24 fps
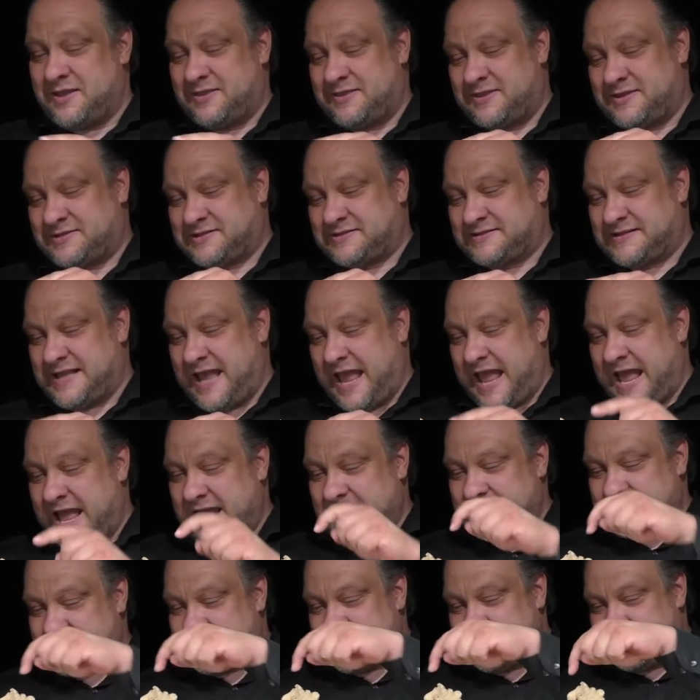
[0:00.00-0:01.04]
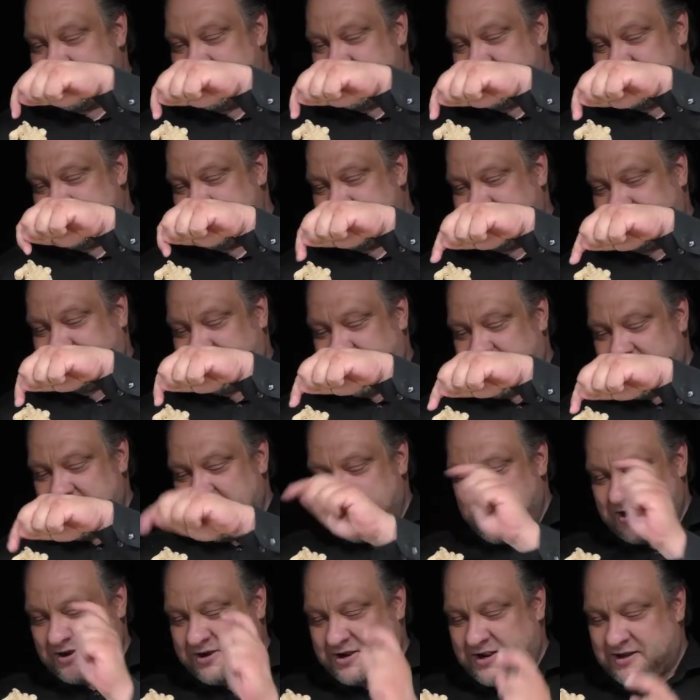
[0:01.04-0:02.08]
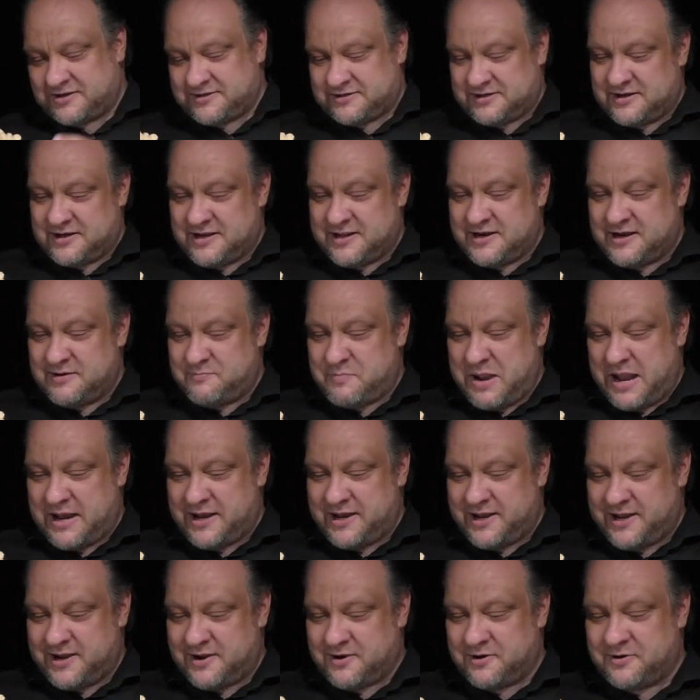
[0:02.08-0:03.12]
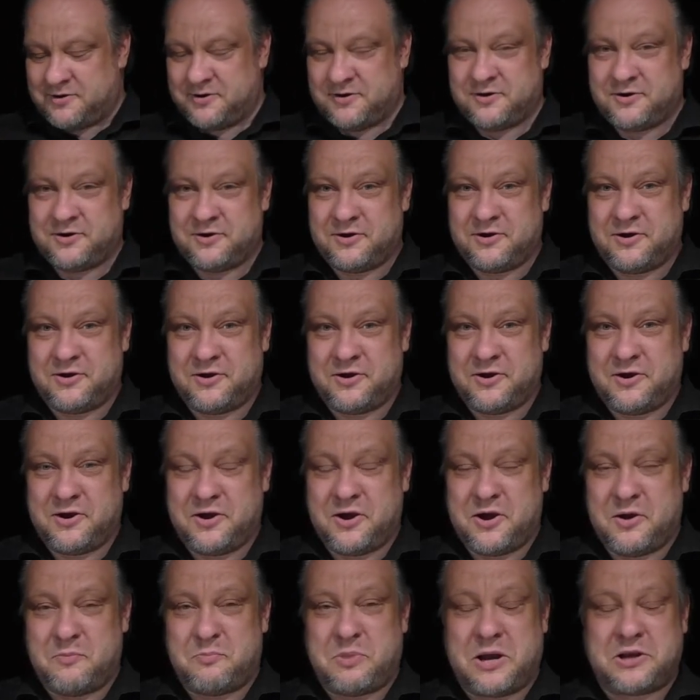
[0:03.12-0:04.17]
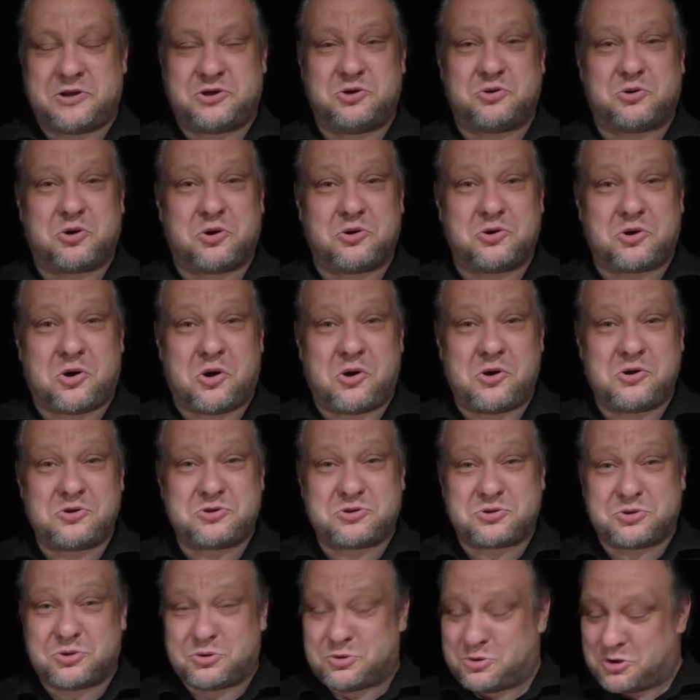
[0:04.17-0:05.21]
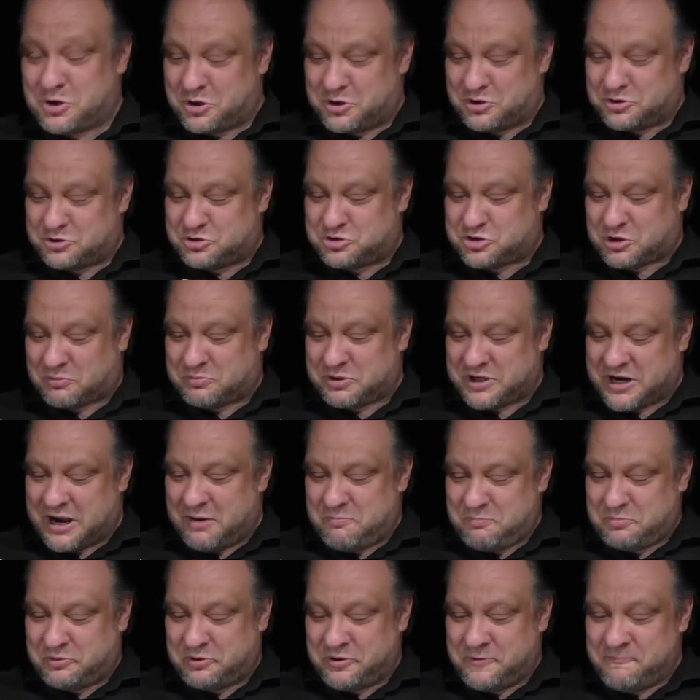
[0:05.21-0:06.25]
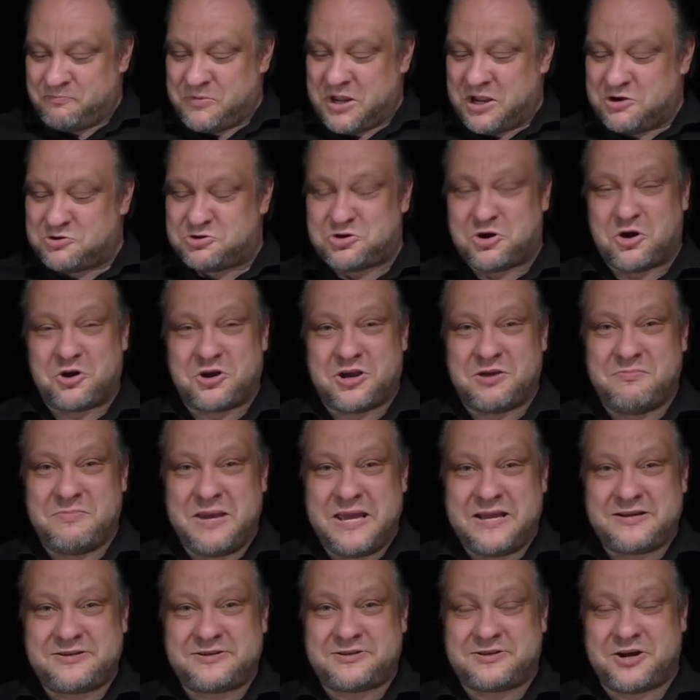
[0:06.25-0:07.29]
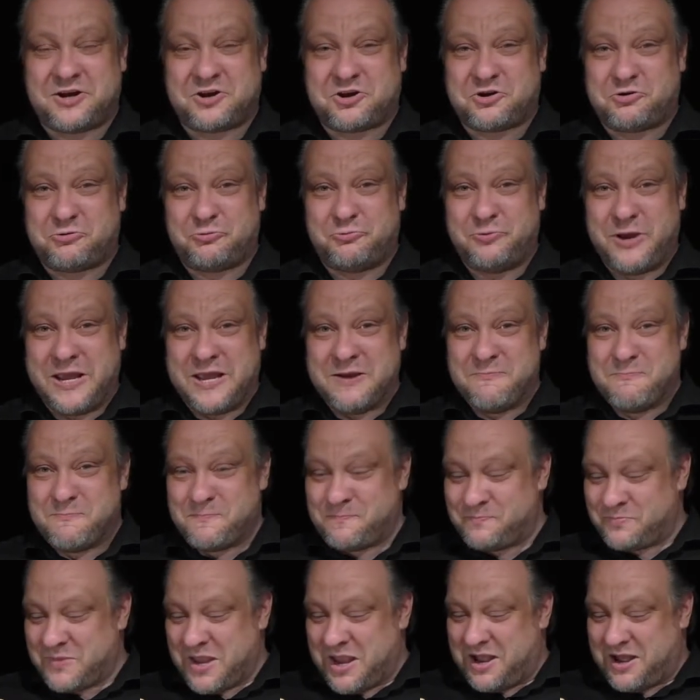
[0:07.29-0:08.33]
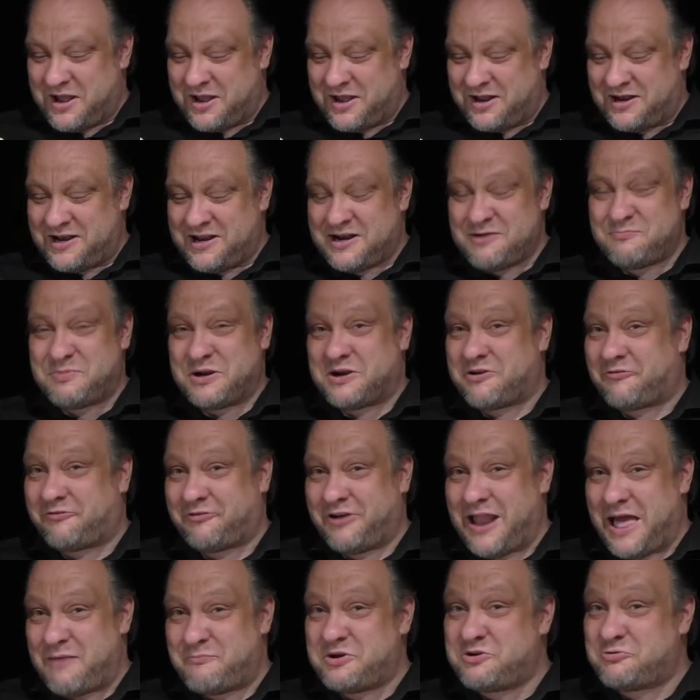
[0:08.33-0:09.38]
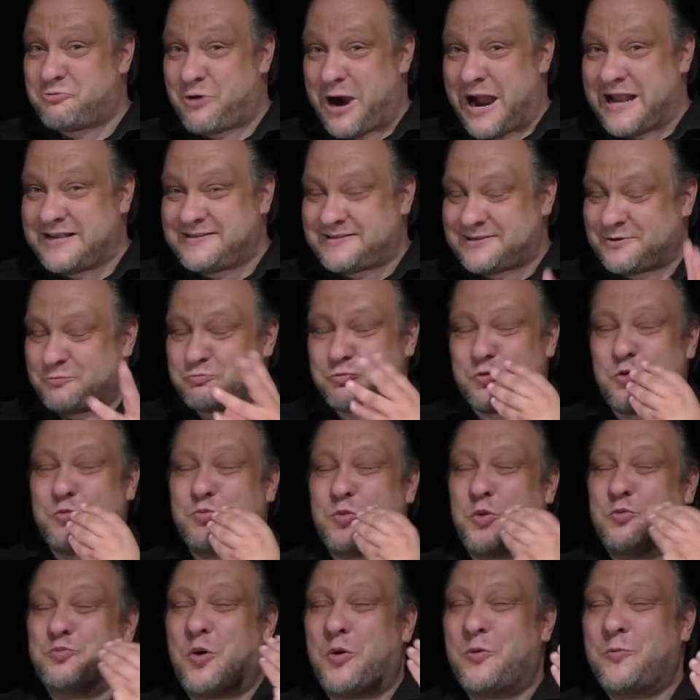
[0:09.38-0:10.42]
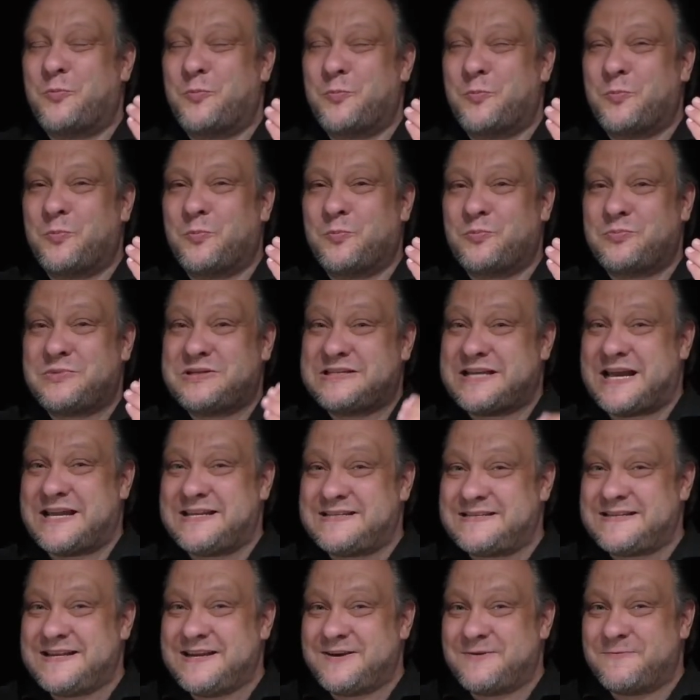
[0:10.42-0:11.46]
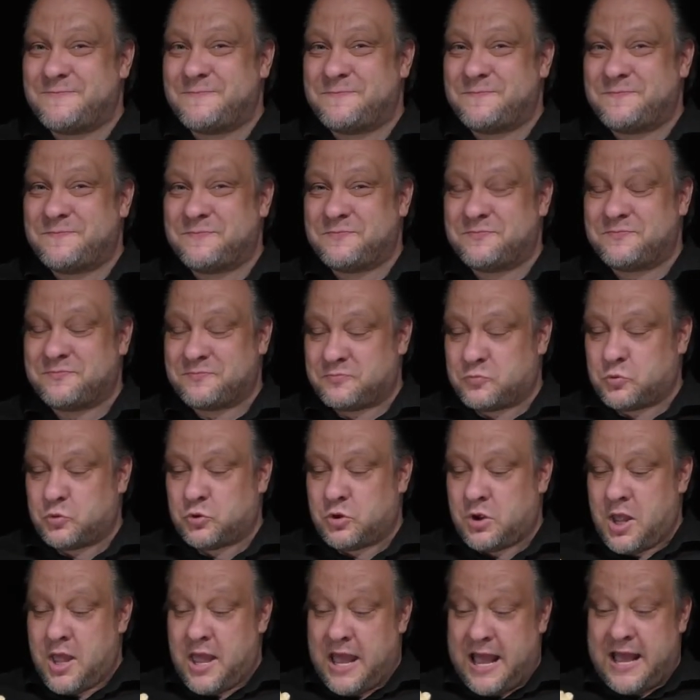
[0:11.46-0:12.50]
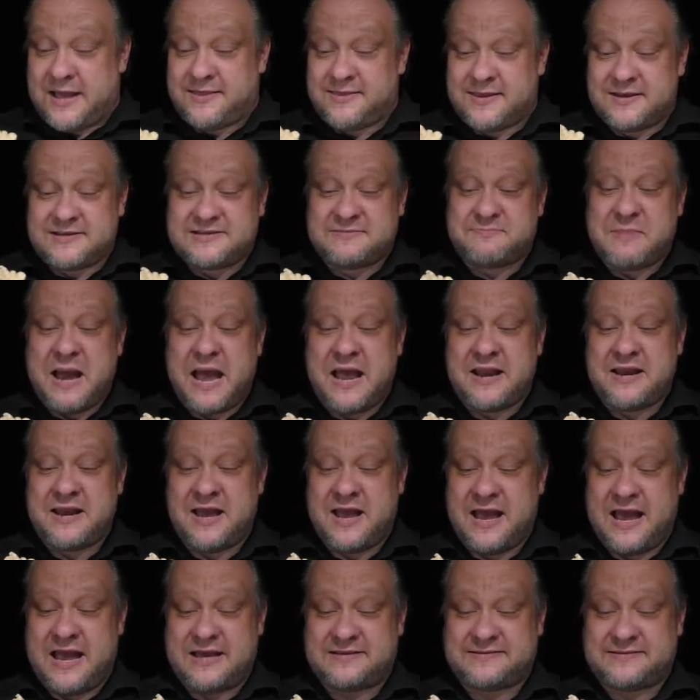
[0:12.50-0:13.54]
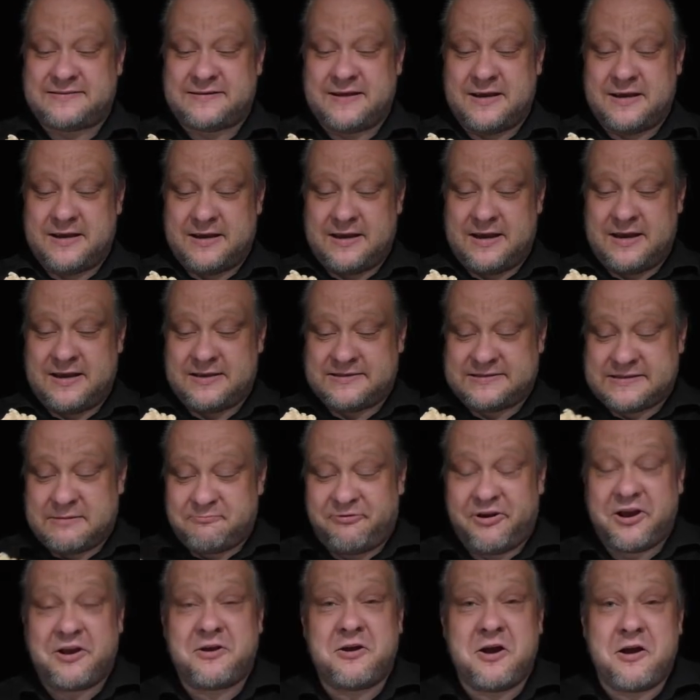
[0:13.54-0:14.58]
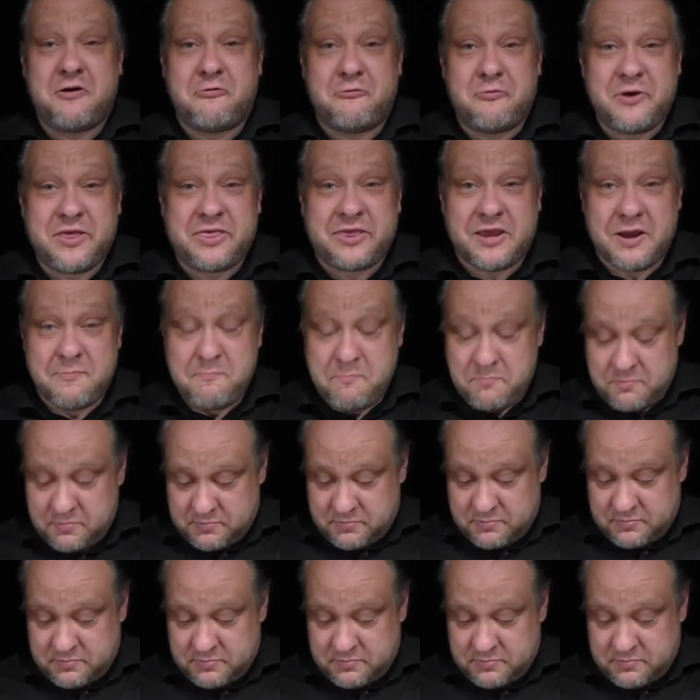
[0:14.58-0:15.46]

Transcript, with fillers: This is the head, this is a funny haircut, little belly. But you could also uh, chop it up turkey meat, uh, cream, a little bit of lemon, rice. Tasty. And this man has uh, something with him